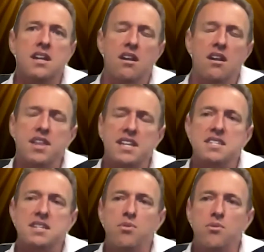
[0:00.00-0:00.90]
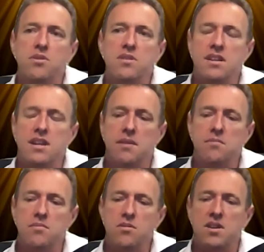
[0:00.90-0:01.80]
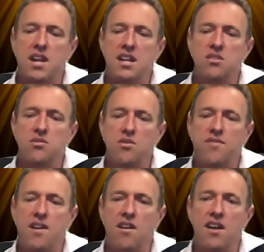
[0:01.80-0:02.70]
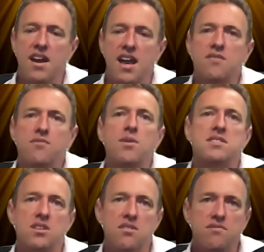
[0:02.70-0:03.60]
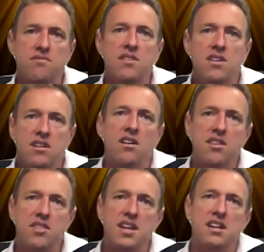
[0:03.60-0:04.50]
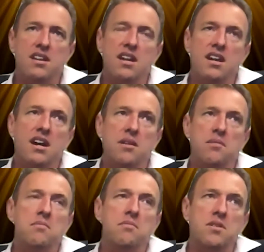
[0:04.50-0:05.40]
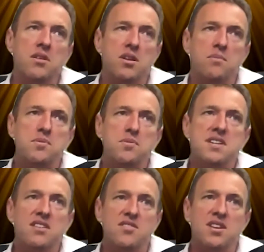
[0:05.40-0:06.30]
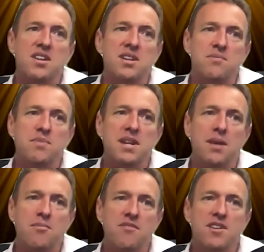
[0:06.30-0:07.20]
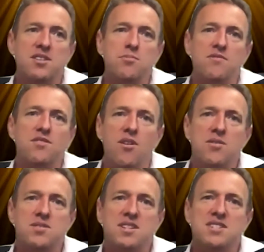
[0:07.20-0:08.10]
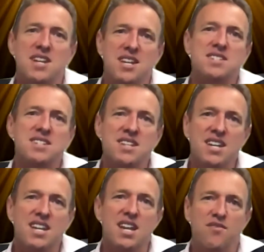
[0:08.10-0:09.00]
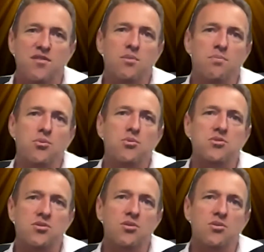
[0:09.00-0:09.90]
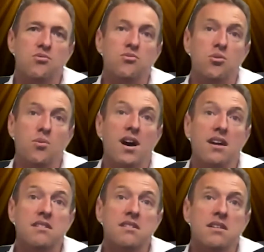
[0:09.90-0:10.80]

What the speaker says: And I think that's important, not getting too far ahead of oneself. I think you can potentially become a victim of your own success if you push too hard.